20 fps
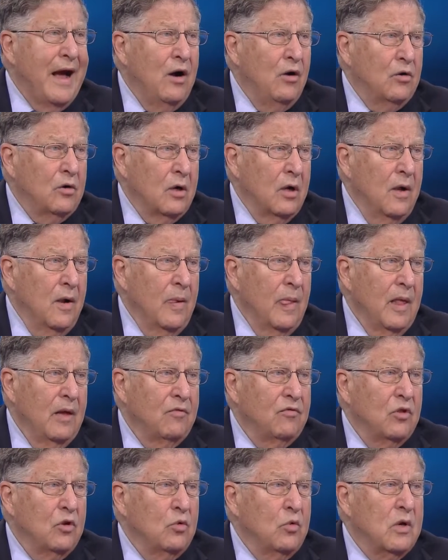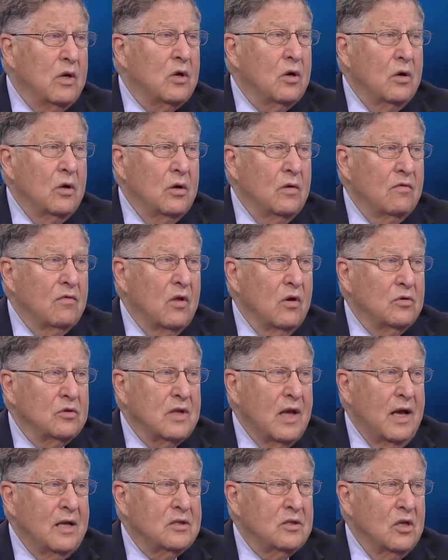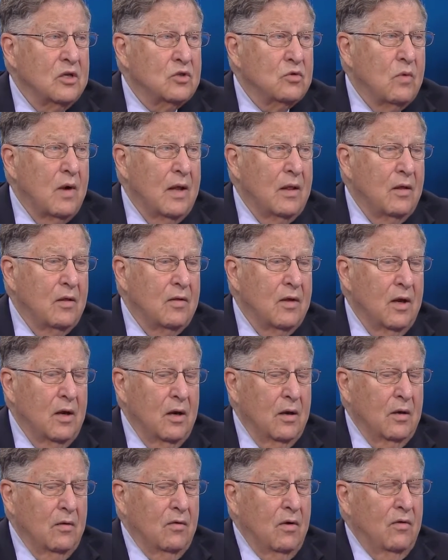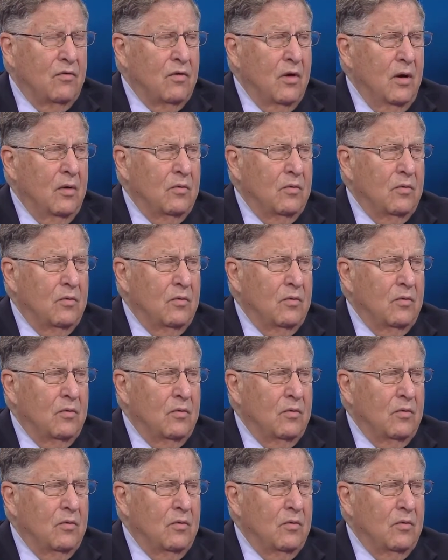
out of the return of those assets rather than a, a,